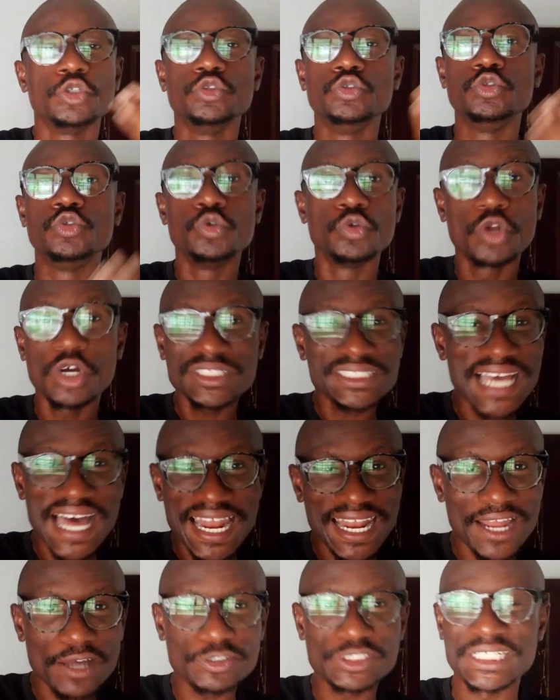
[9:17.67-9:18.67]
Do not
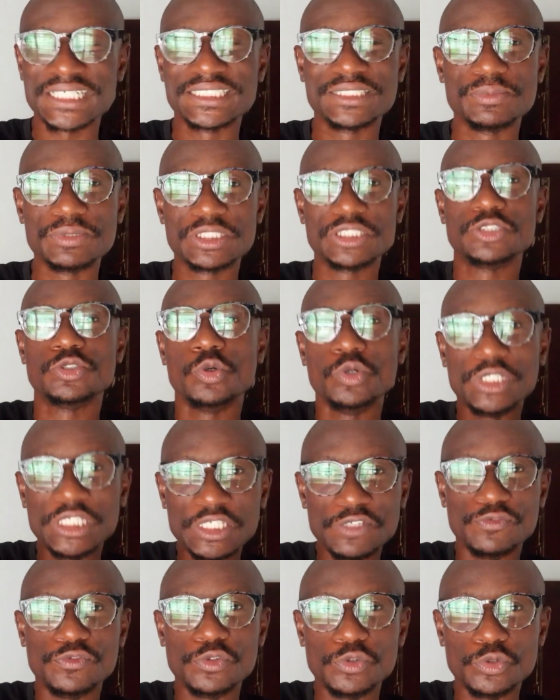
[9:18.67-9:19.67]
allow ChatGPT
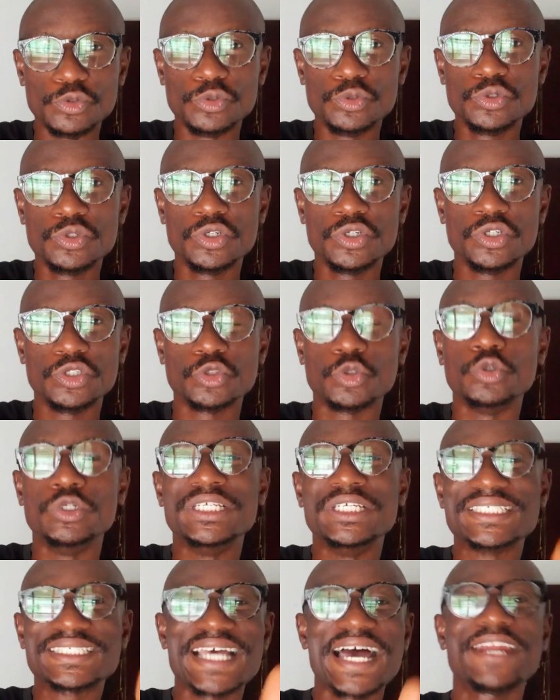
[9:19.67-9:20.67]
to
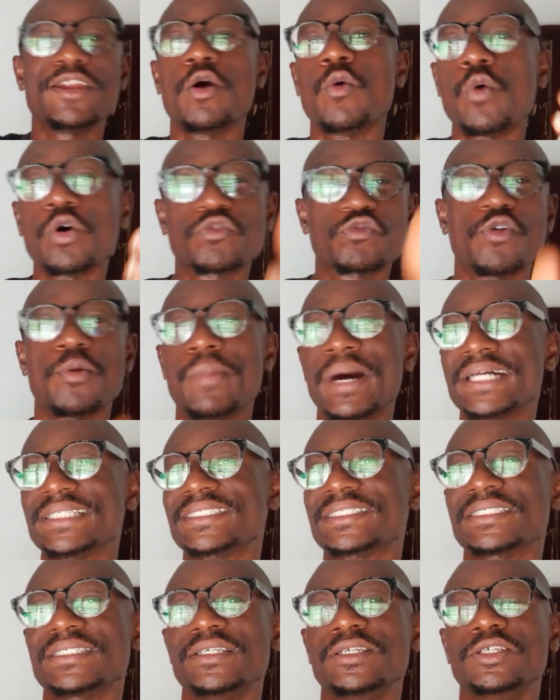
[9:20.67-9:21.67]
decide on what
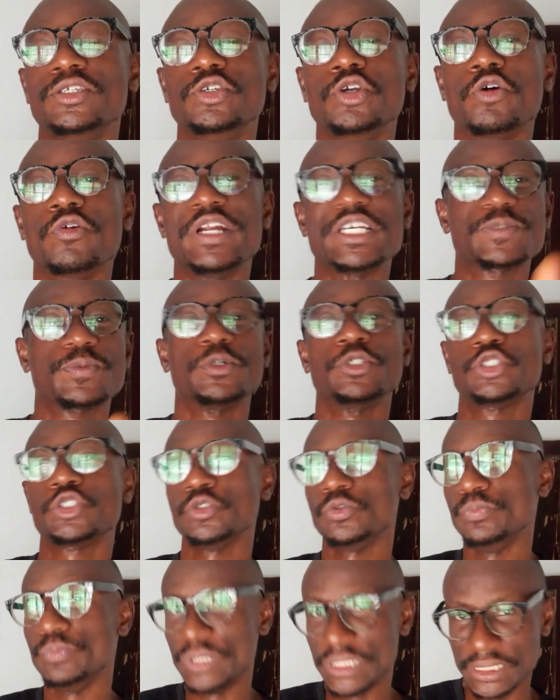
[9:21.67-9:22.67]
format your response
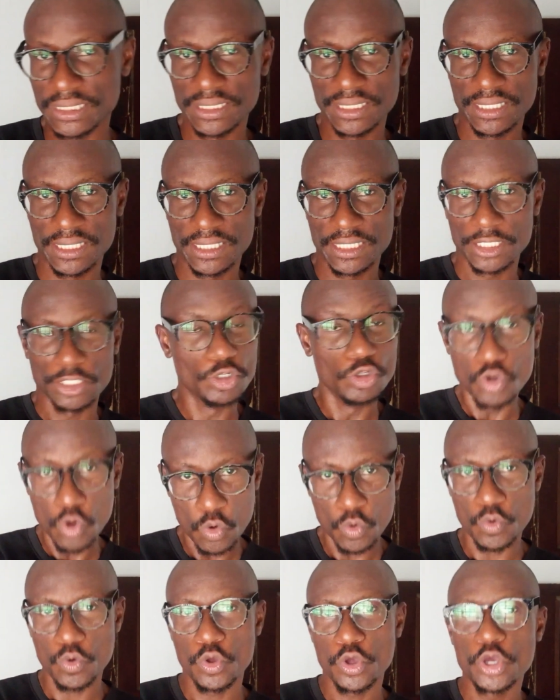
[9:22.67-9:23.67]
should be.
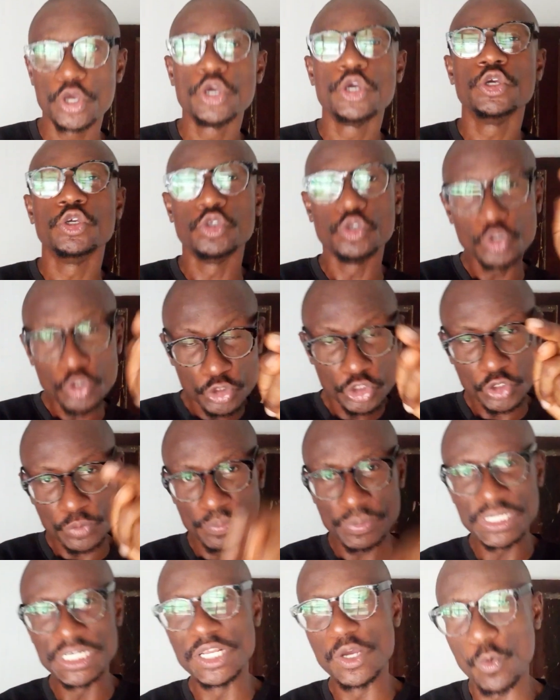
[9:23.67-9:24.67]
No. You should
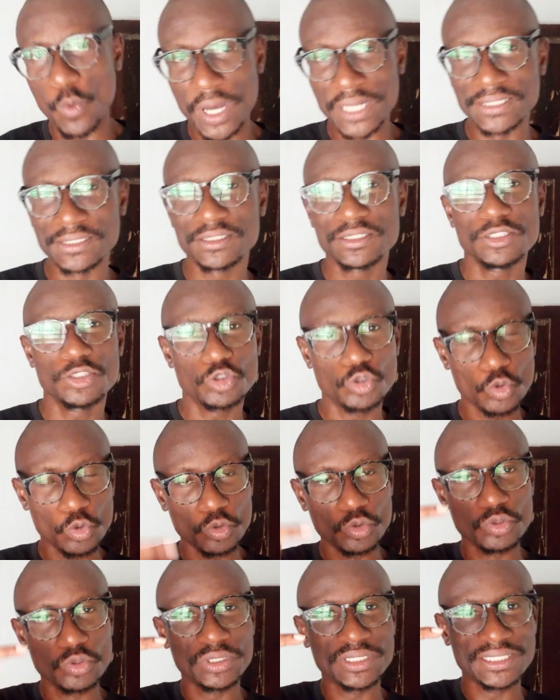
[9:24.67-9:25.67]
be the one
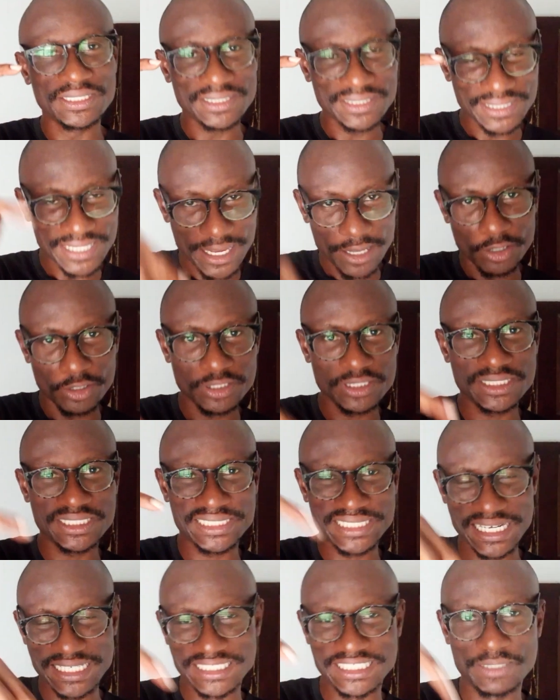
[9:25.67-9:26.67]
to tell
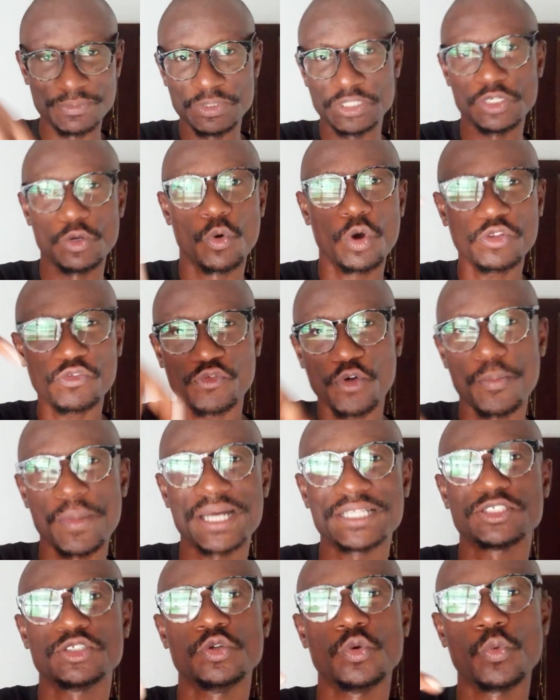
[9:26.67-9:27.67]
ChatGPT what
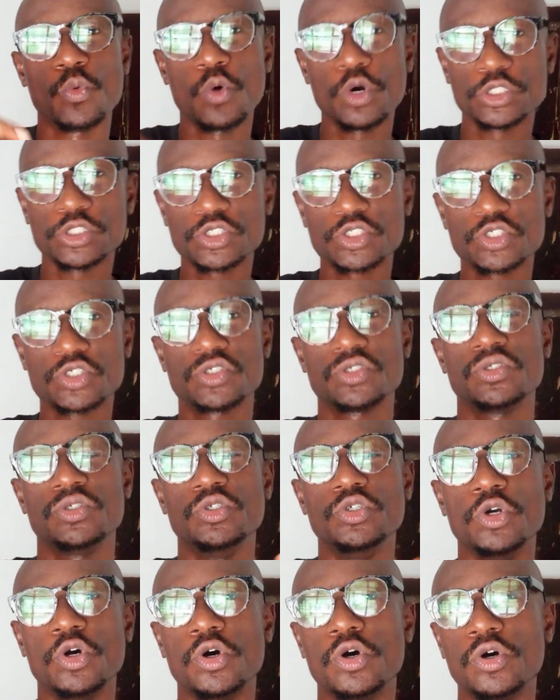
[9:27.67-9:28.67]
format you want
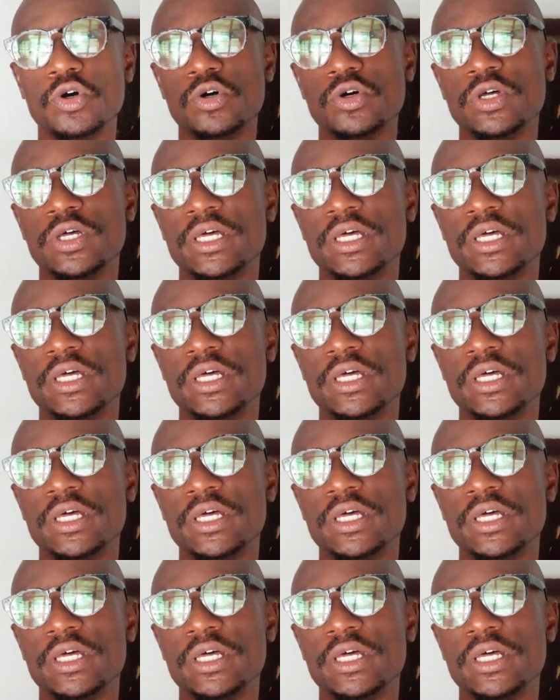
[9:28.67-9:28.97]
your